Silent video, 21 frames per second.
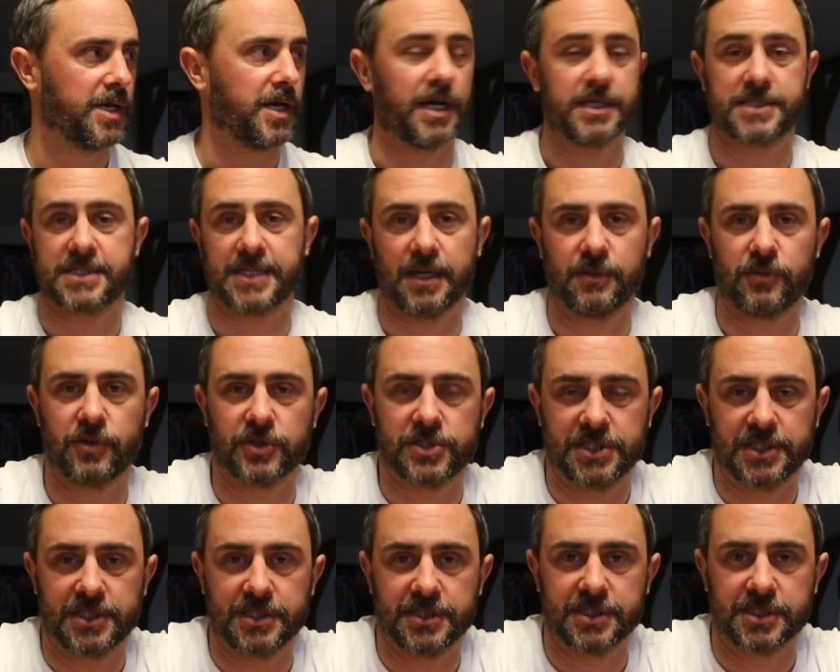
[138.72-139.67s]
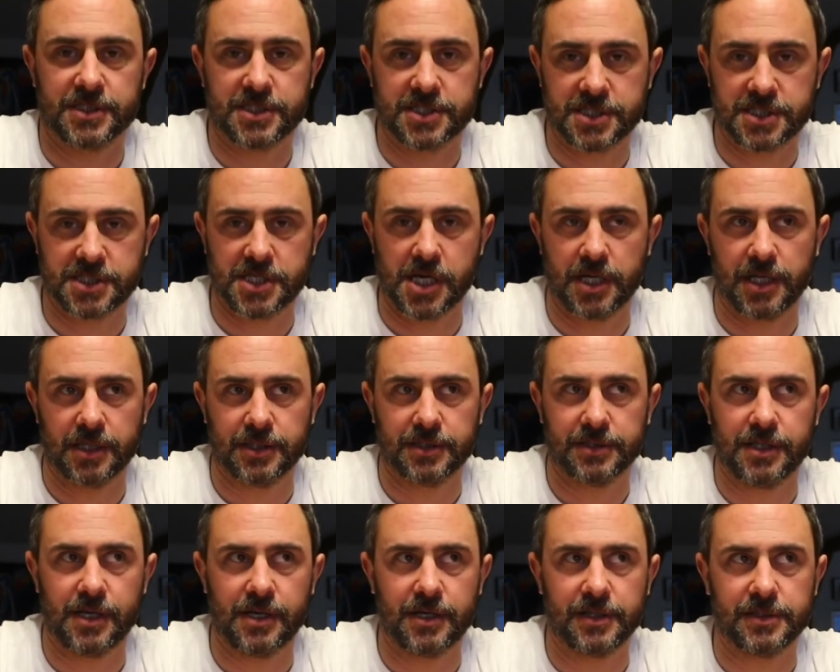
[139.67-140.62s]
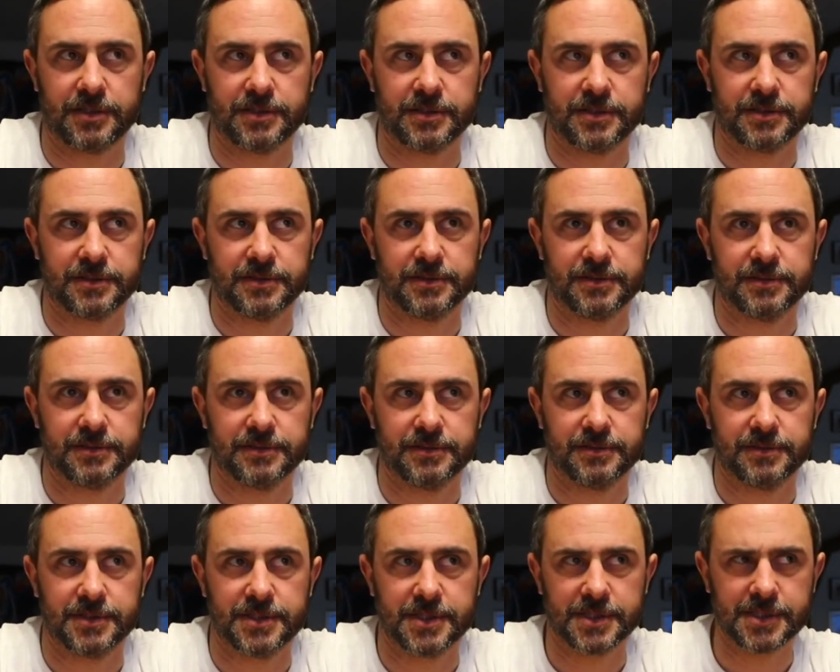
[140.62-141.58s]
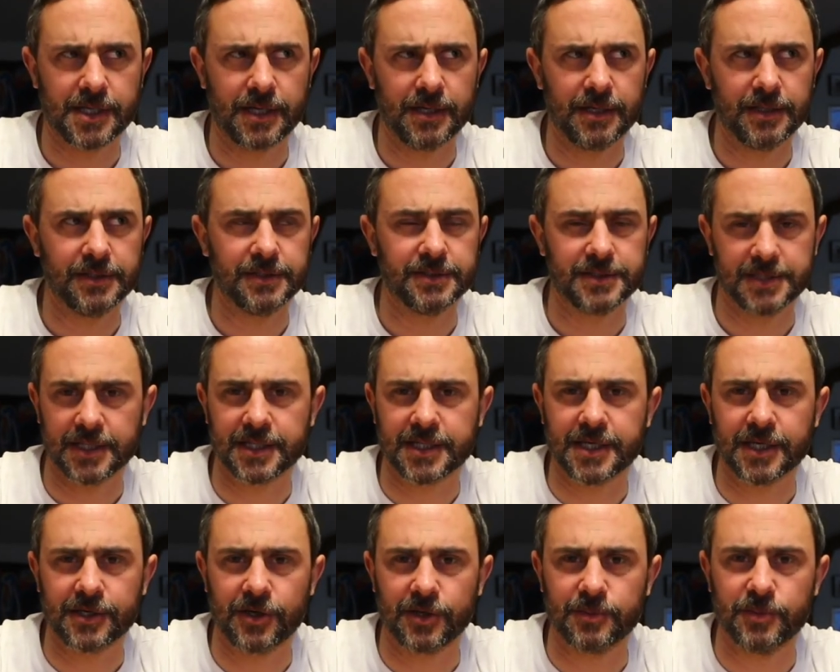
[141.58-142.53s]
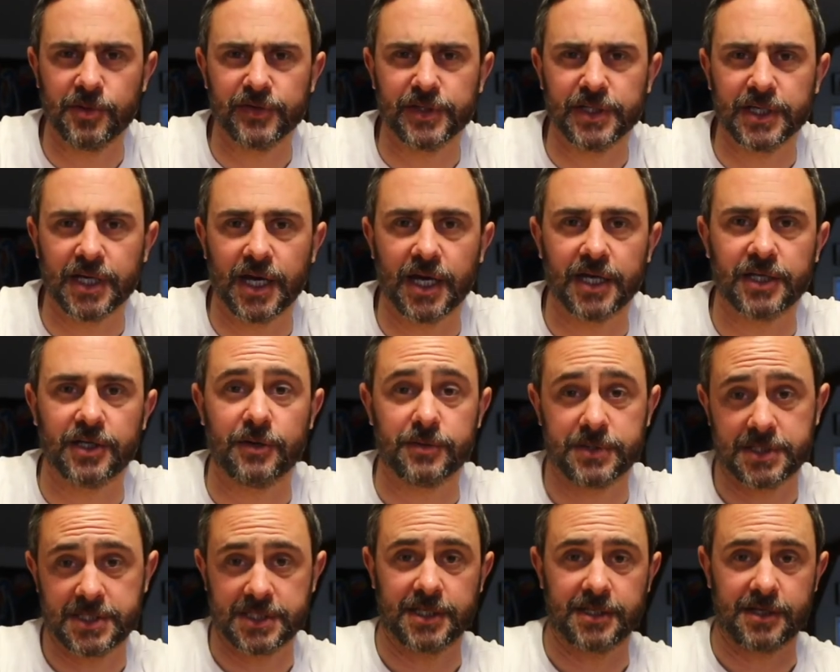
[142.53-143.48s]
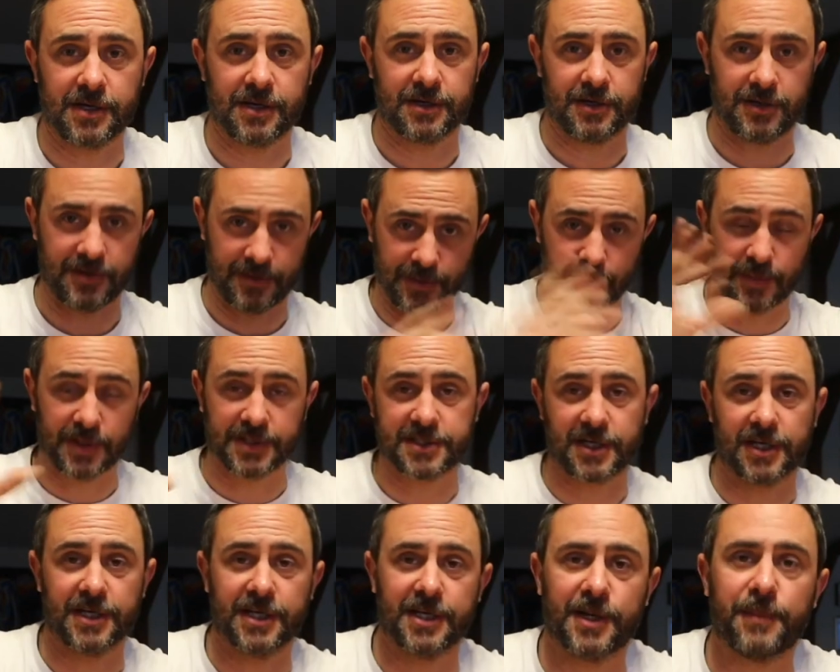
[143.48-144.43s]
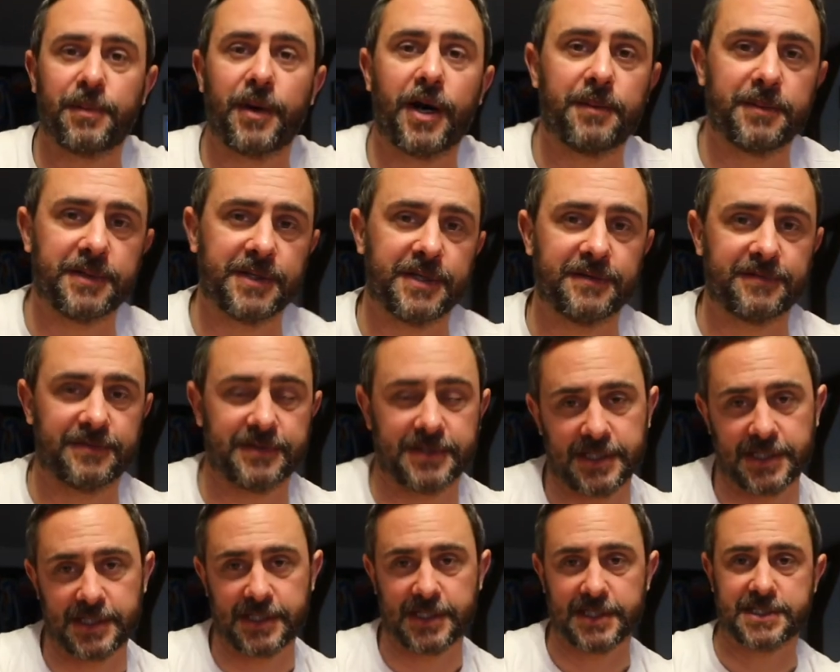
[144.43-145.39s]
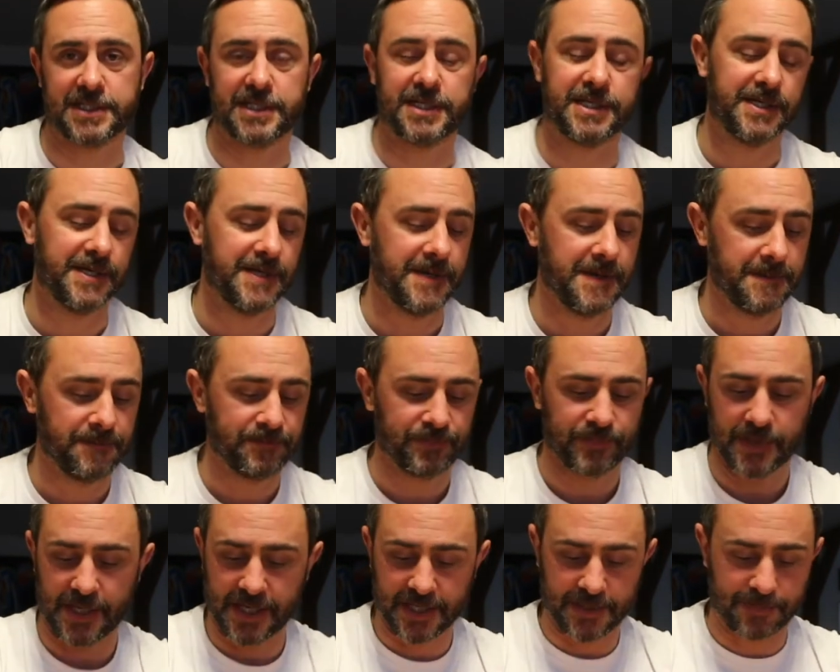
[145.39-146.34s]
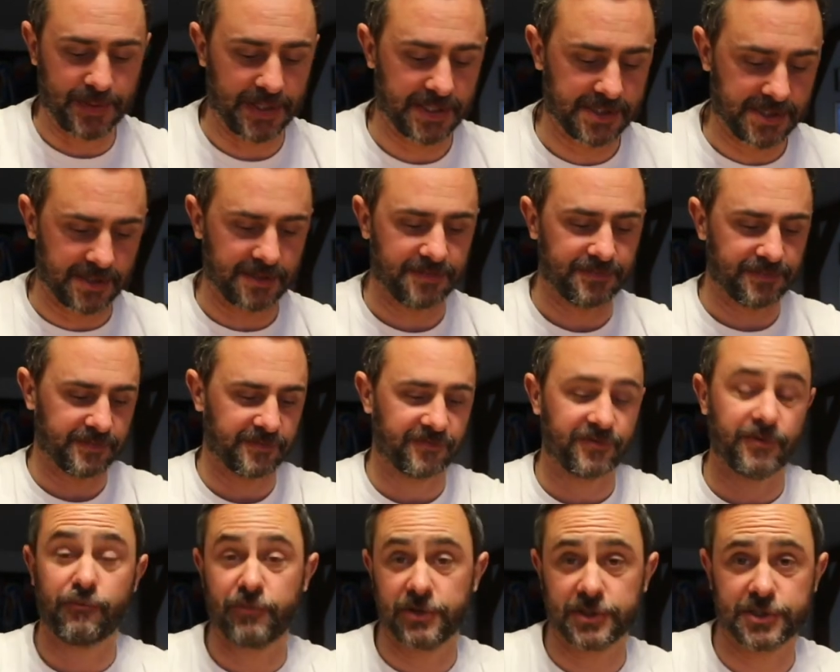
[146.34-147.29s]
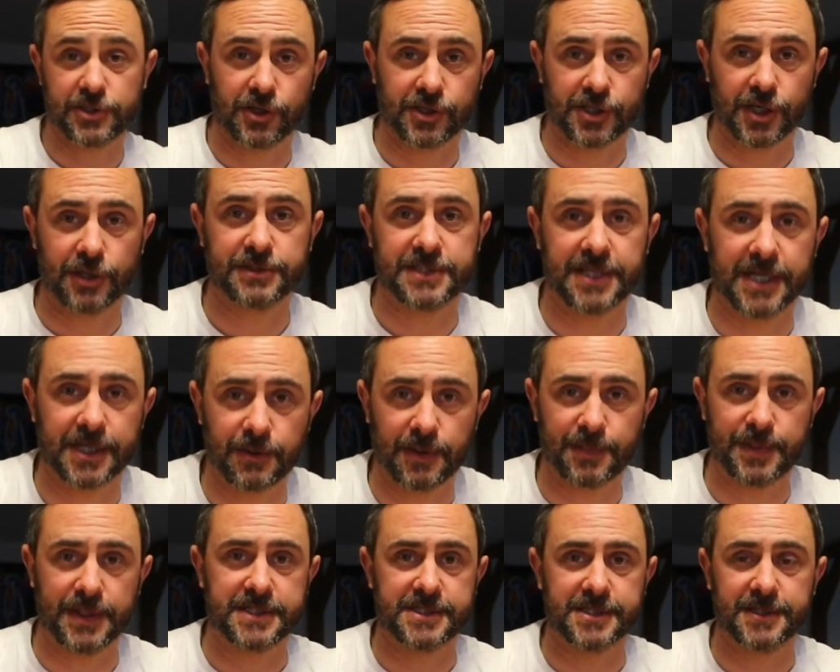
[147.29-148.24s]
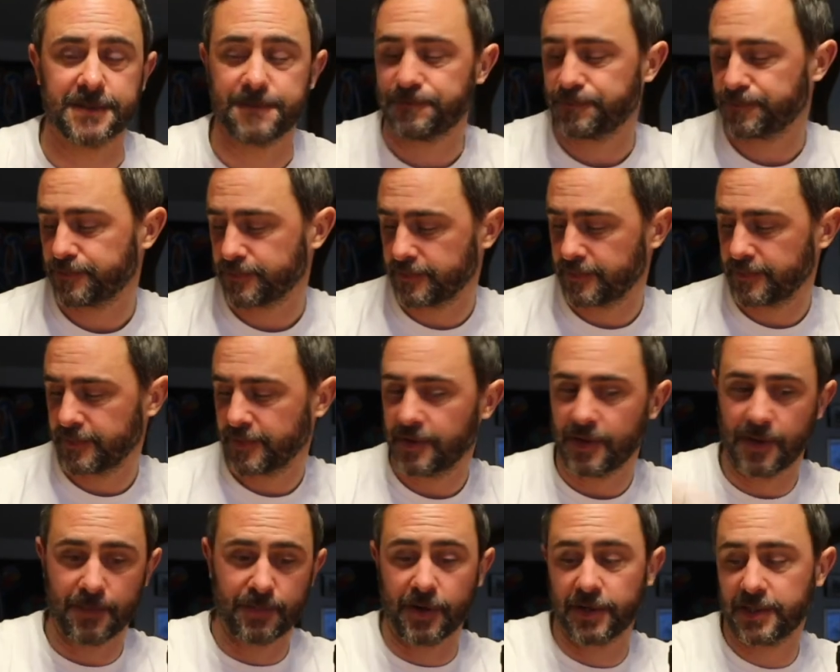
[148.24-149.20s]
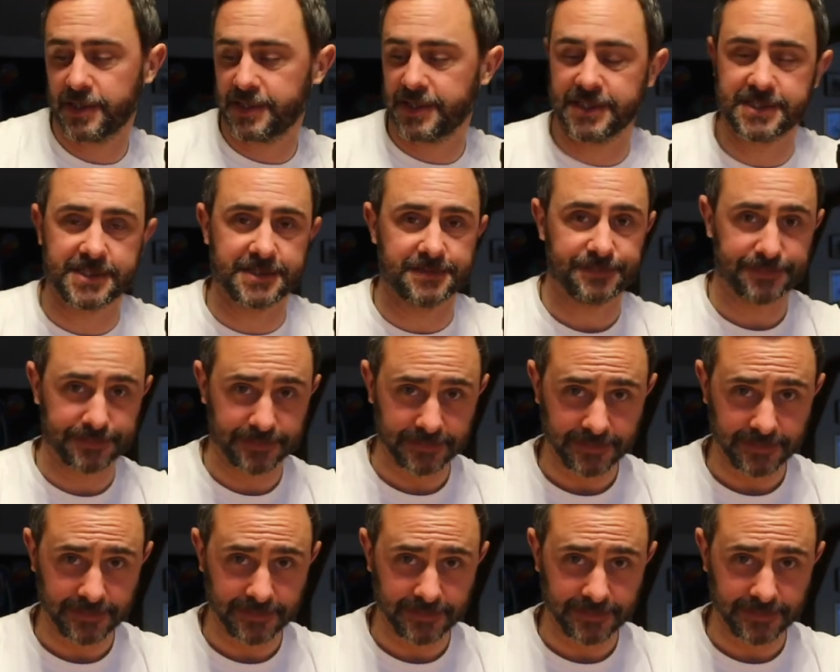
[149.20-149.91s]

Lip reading: I sat watching Skull Island. Is it Skull Island? Yeah, the King Kong movie. And I was sitting at home in my tiny little apartment in Italy. I had a pizza from Intocco, takeaway pizza, a bottle of this.